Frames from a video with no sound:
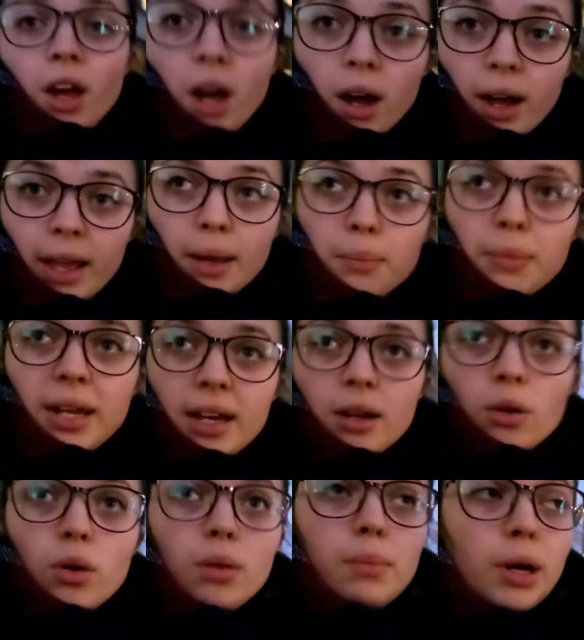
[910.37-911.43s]
I am now
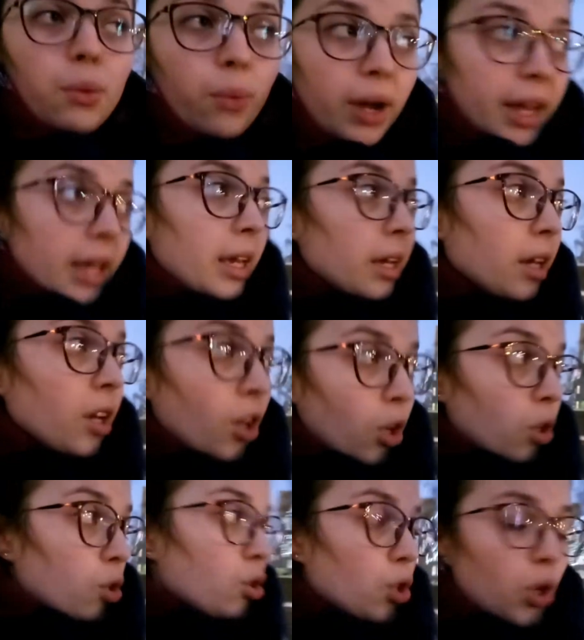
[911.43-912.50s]
on my way
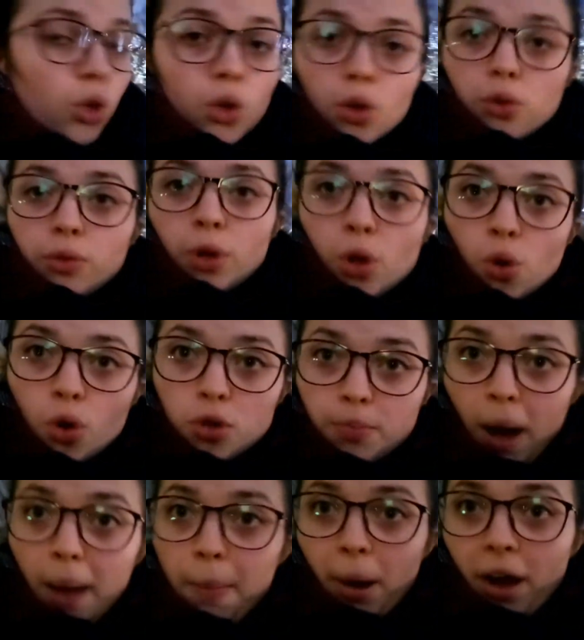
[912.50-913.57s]
to record
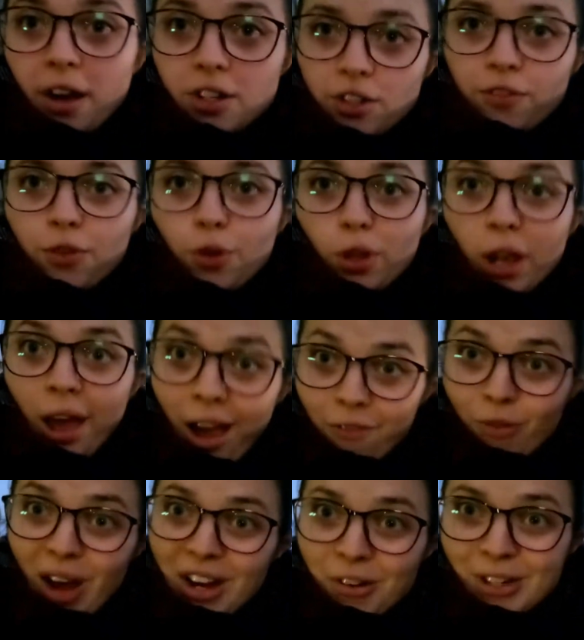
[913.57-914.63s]
my part for the Live
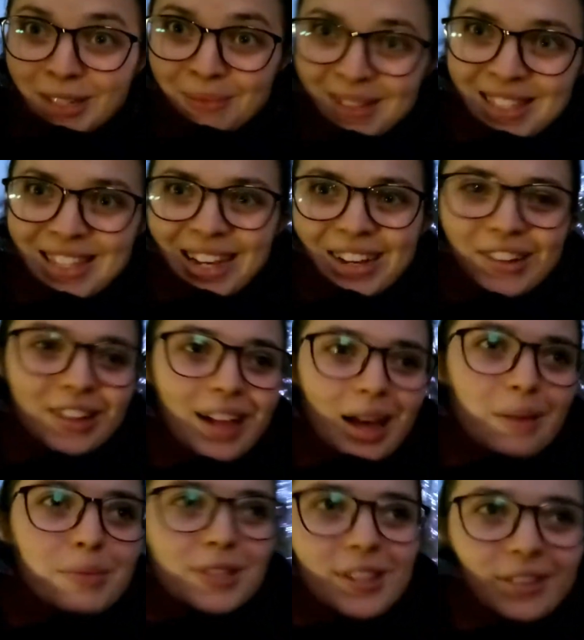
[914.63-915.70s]
Wire Christmas single.
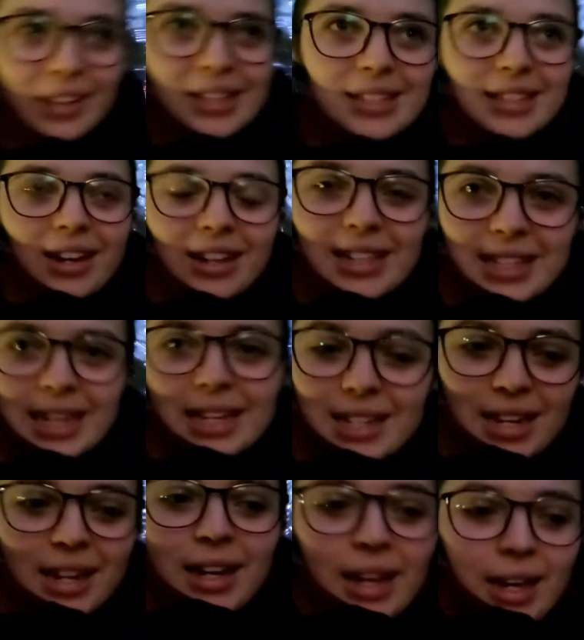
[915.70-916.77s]
I'm so excited.
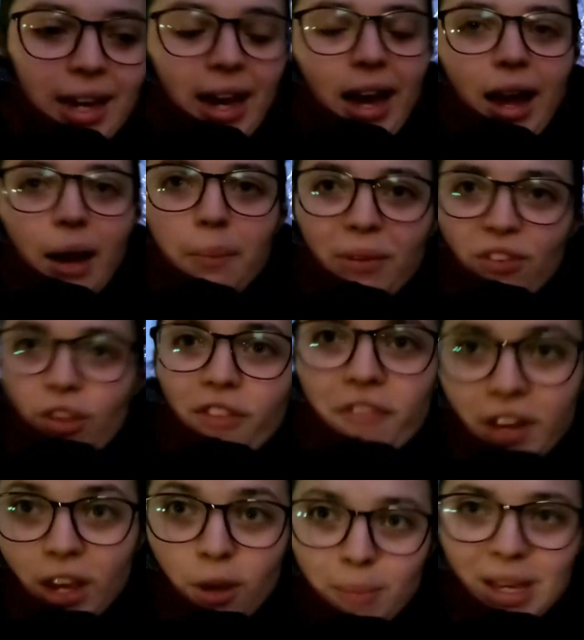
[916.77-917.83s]
We've got the
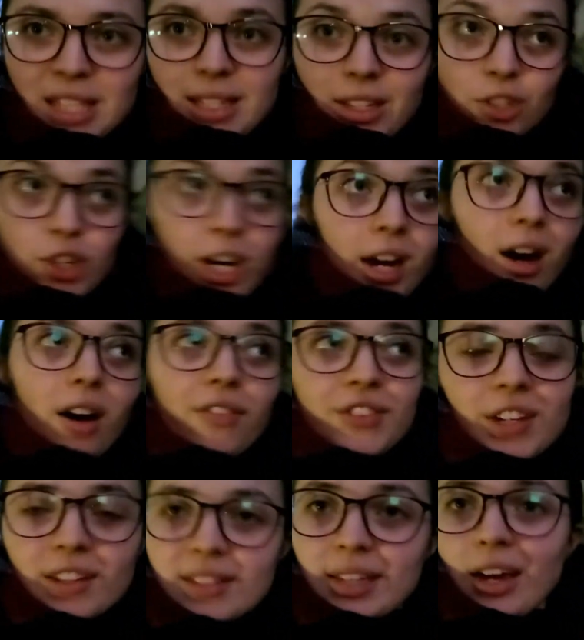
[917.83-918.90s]
video meeting straight after,
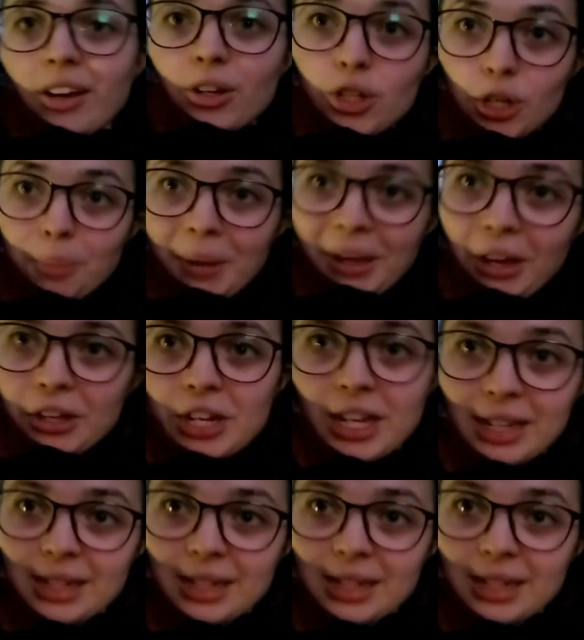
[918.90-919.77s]
so it should be good.